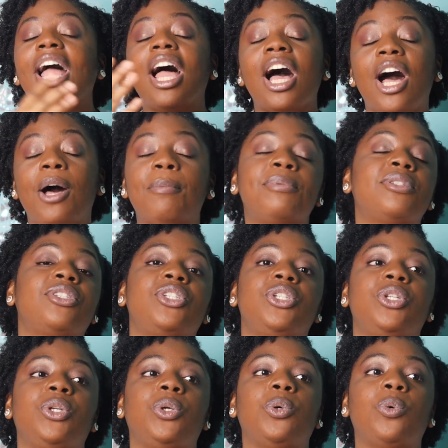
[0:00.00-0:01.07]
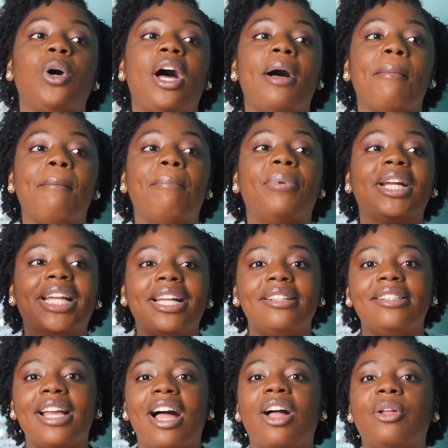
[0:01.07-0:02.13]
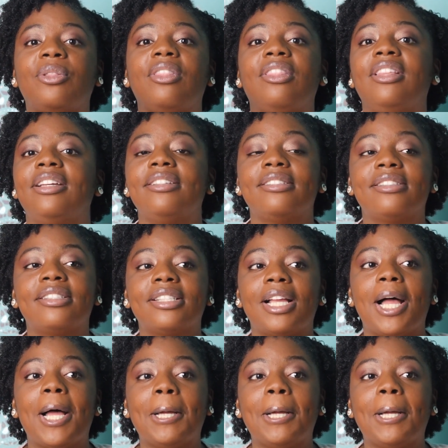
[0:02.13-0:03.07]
helps to breaking down this